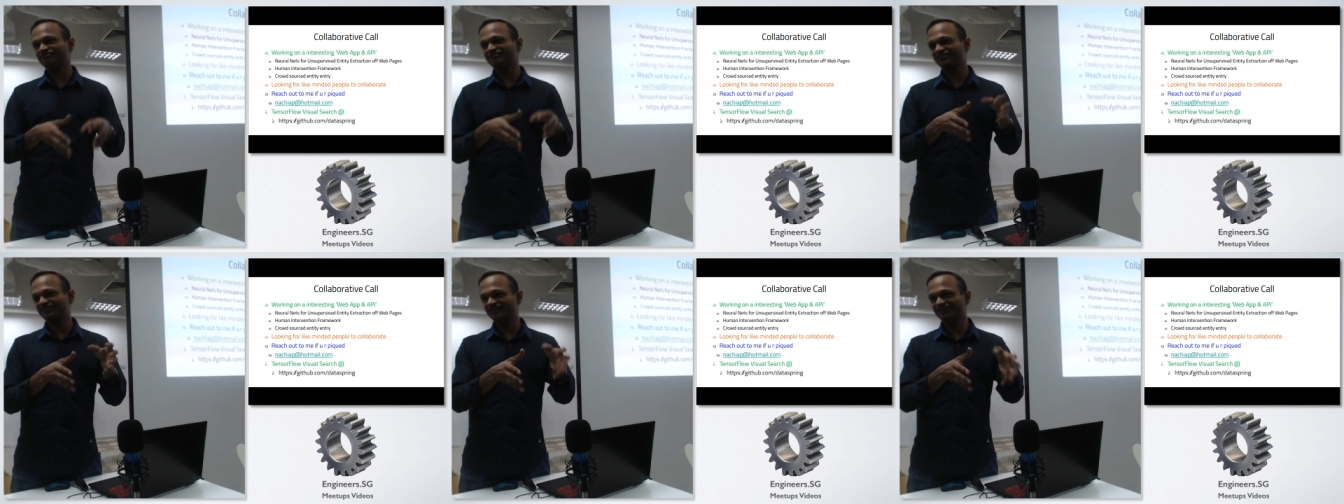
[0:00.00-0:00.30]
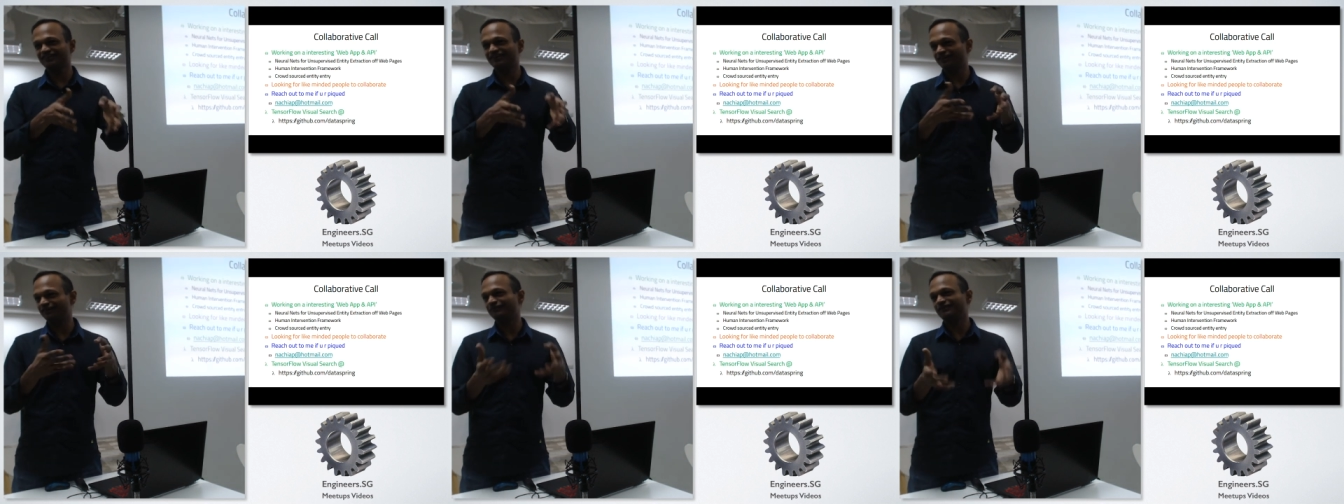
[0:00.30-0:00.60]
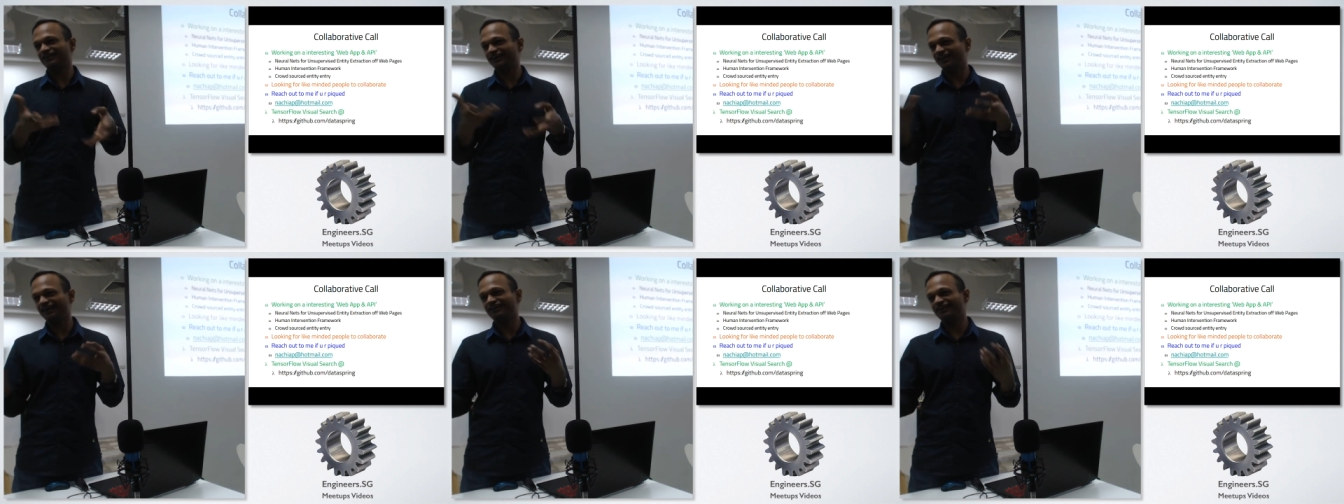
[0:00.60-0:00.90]
uh,
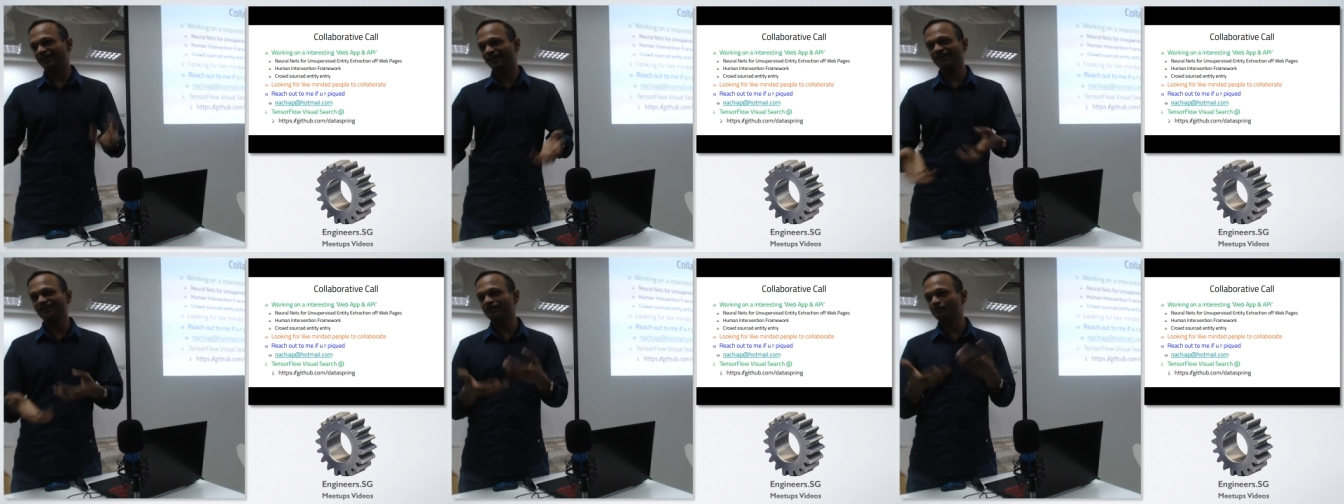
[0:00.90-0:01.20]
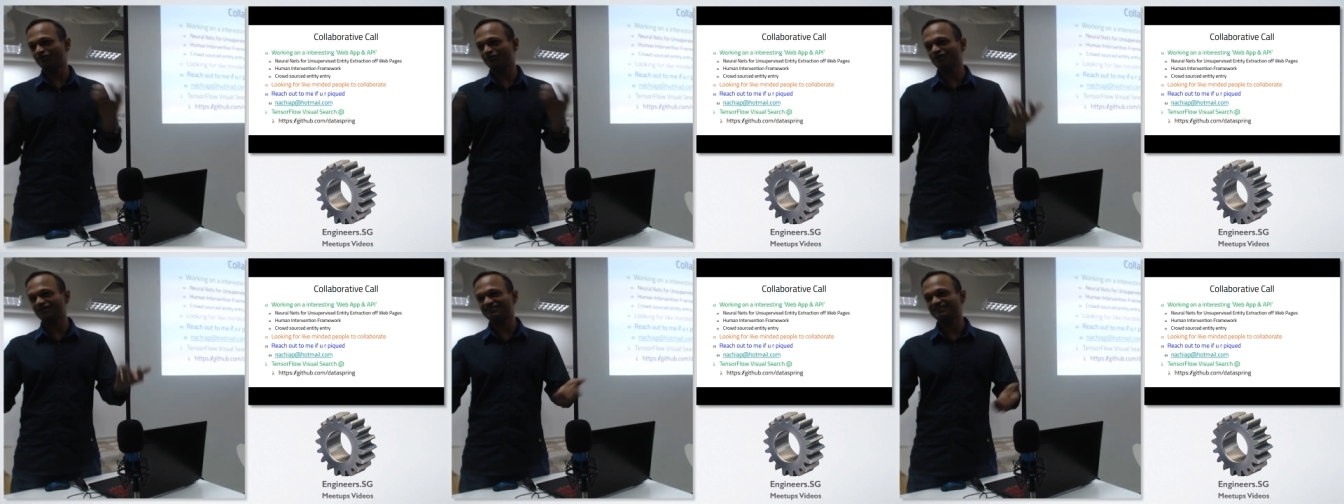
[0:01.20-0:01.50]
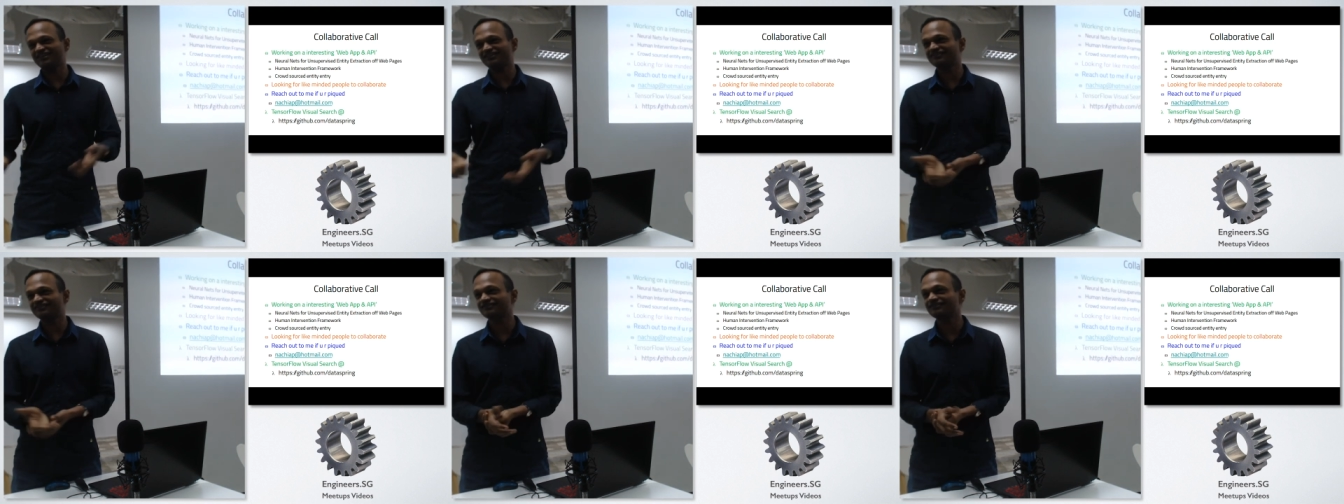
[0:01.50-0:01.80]
any
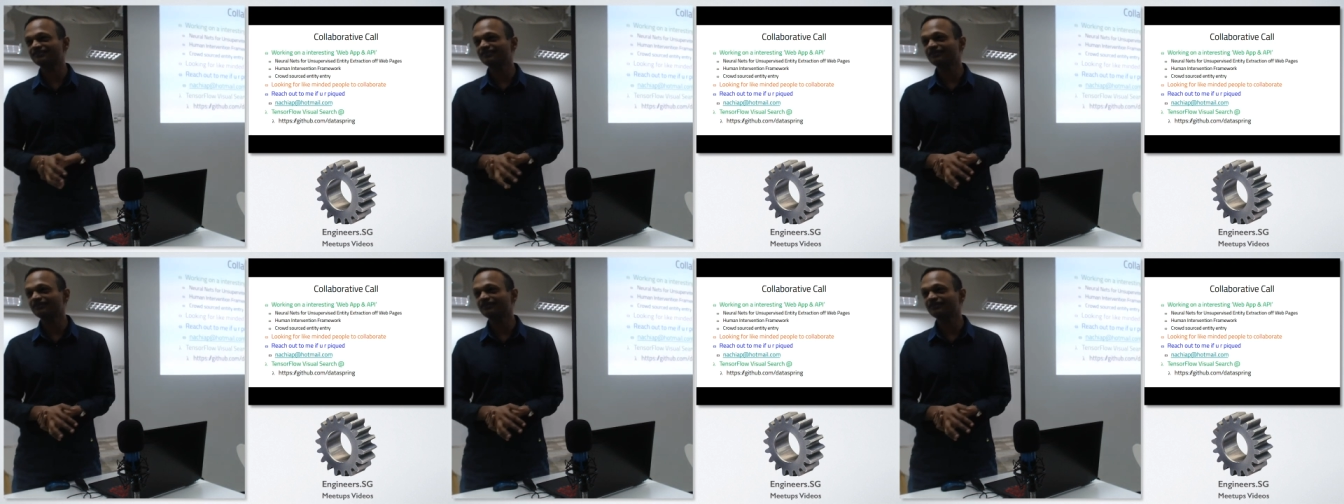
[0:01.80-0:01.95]
process.